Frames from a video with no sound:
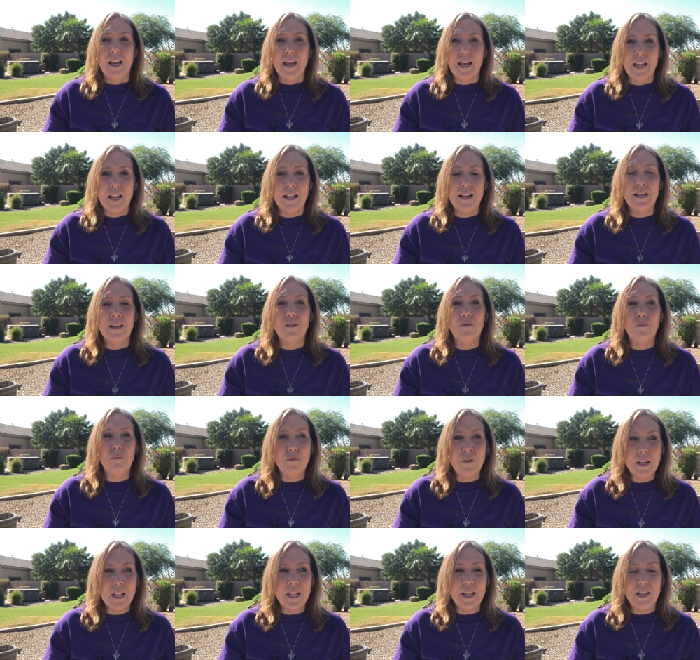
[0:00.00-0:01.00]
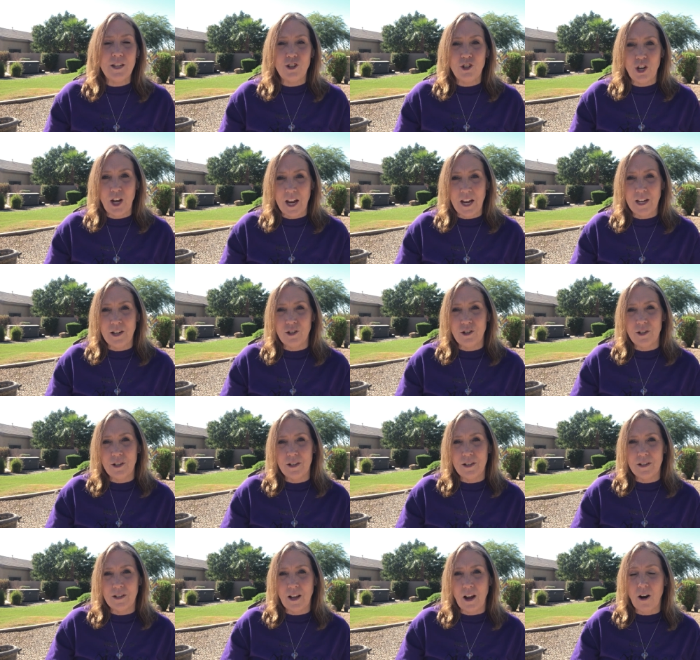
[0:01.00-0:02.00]
it really
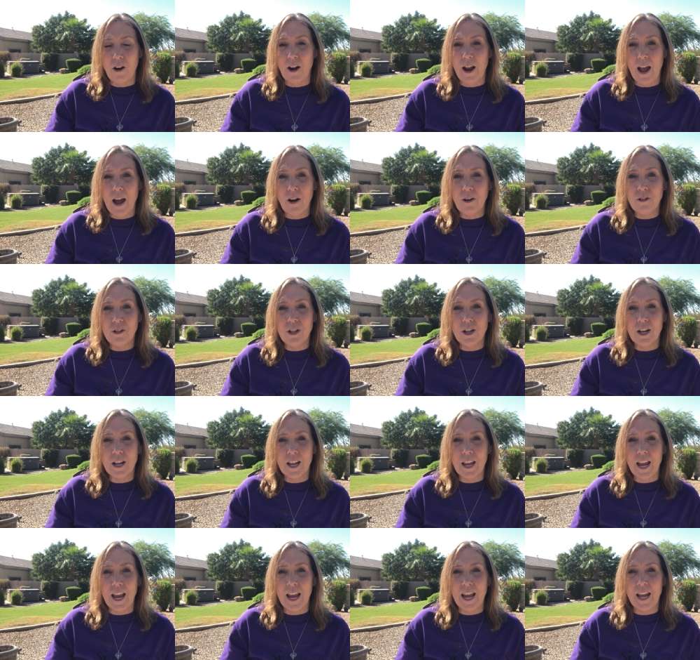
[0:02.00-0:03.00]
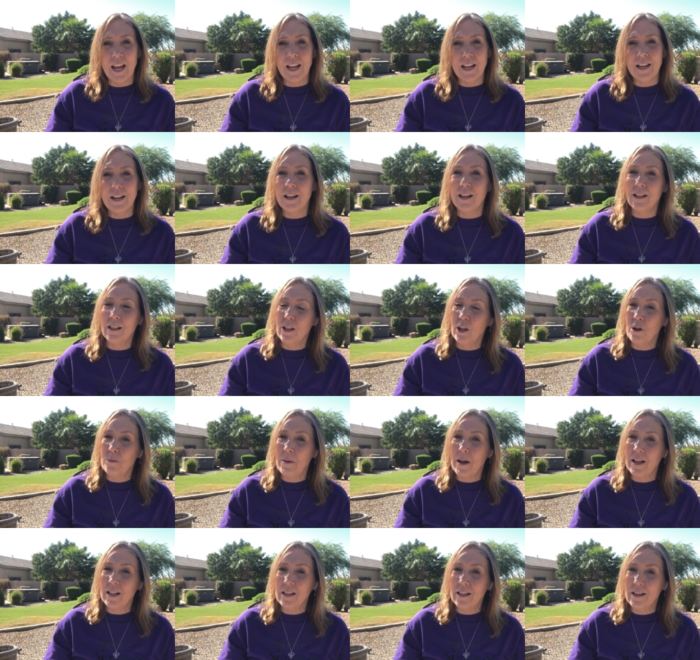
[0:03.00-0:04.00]
changes our outlook and little
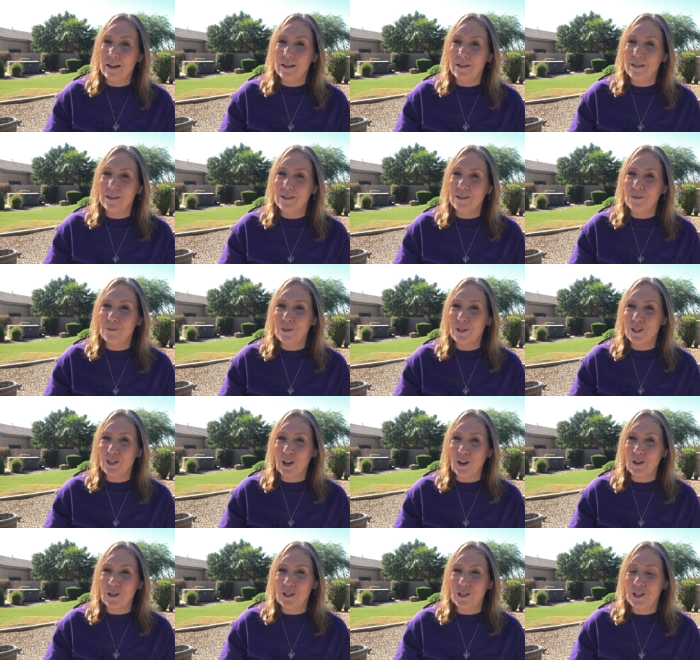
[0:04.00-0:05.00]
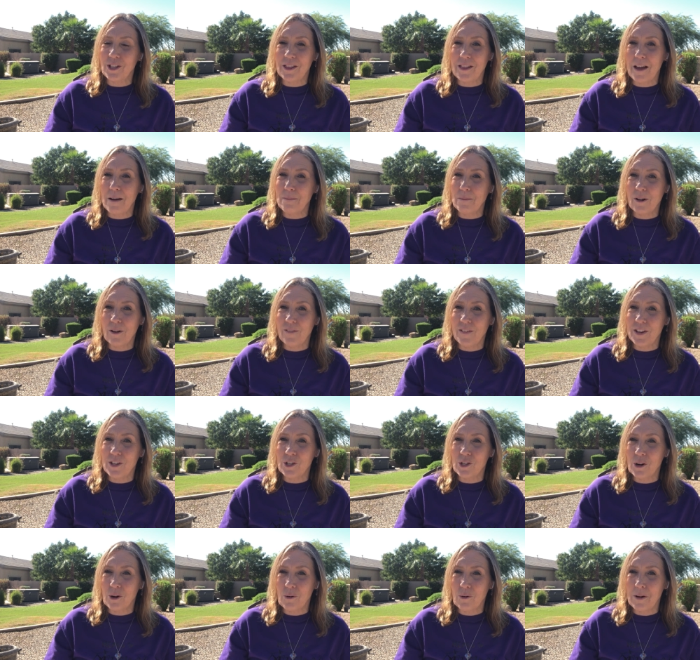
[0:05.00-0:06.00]
by little we'll start to see that
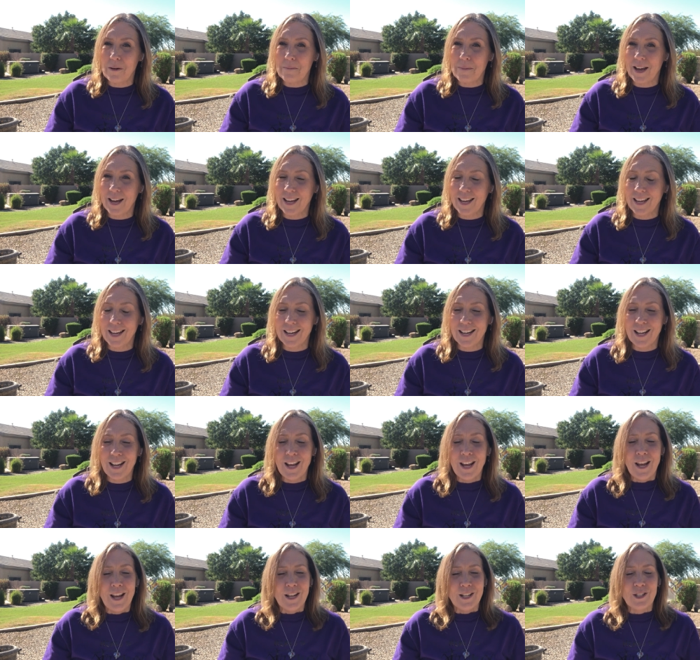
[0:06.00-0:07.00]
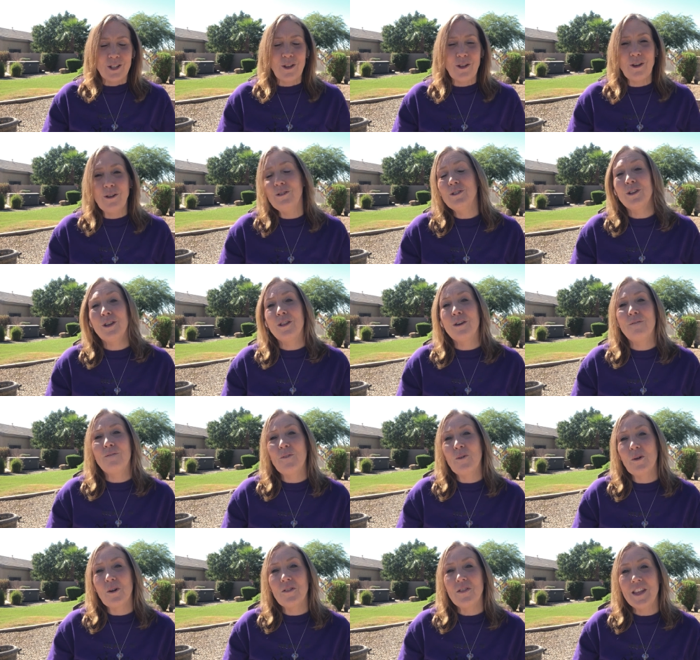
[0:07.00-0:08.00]
motivation creep back in. So those are the
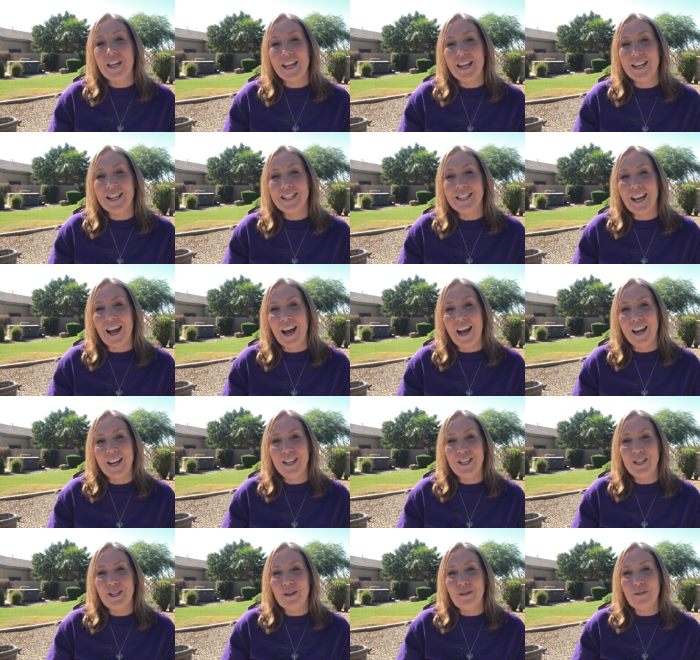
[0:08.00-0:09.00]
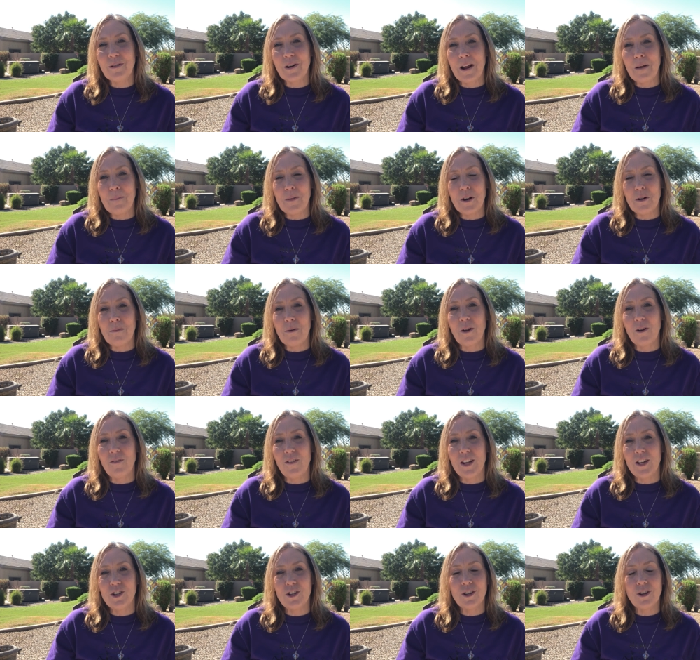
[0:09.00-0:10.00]
four things I do when I'm in a
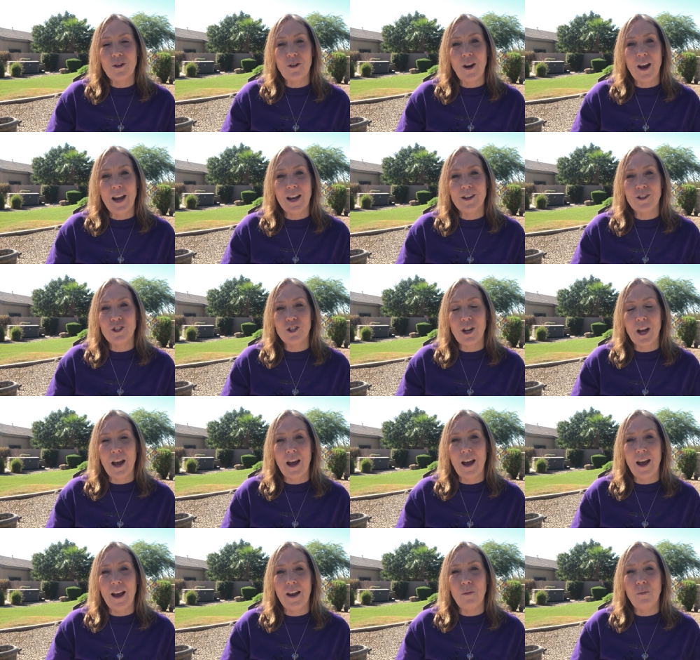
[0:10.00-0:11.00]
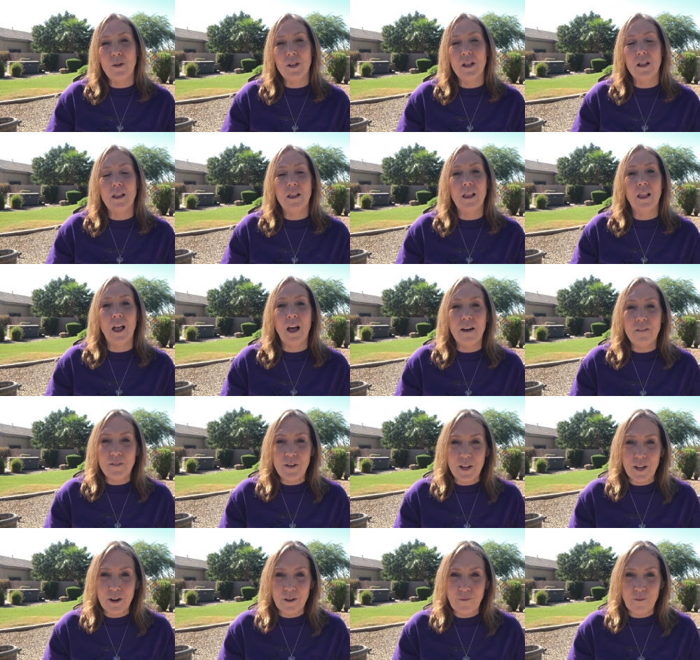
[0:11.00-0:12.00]
motivation crash. I would love
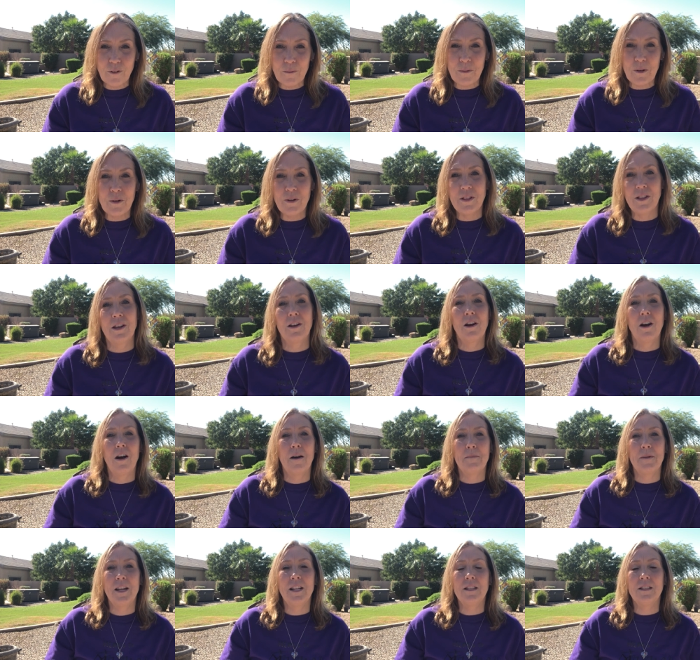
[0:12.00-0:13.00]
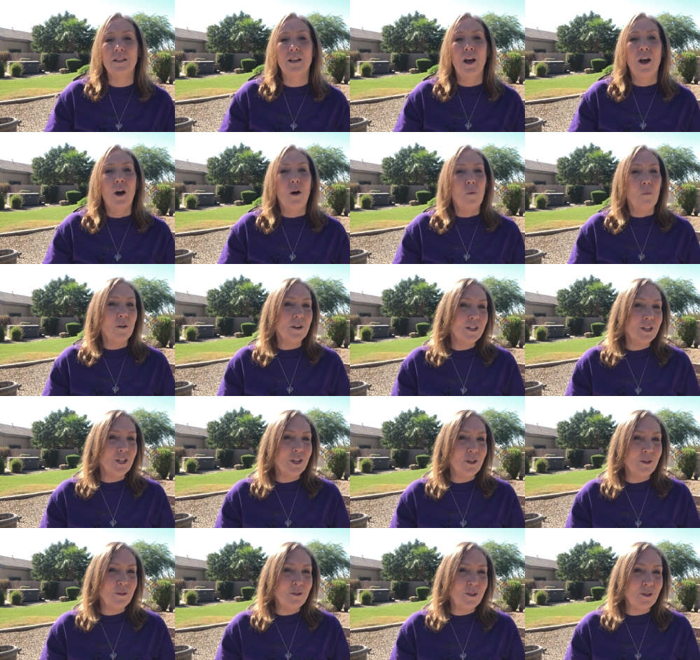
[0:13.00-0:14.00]
to hear from you in the comments. What do
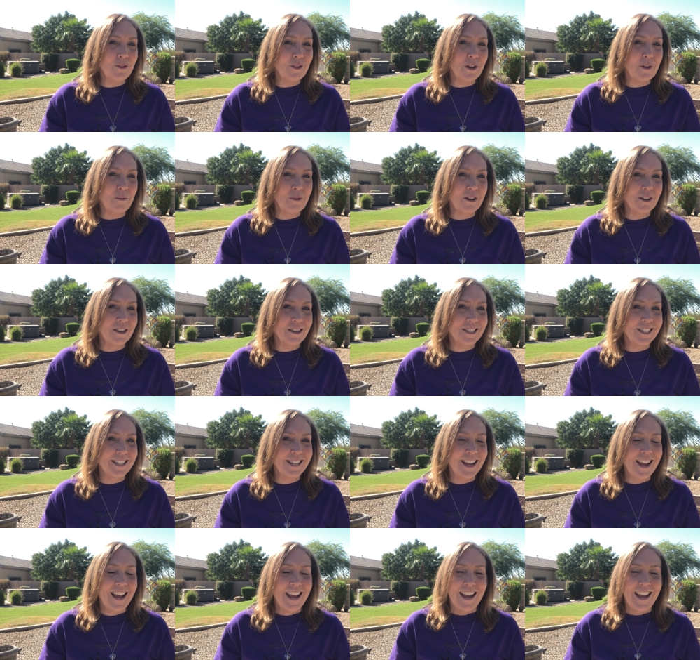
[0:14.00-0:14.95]
you do that works?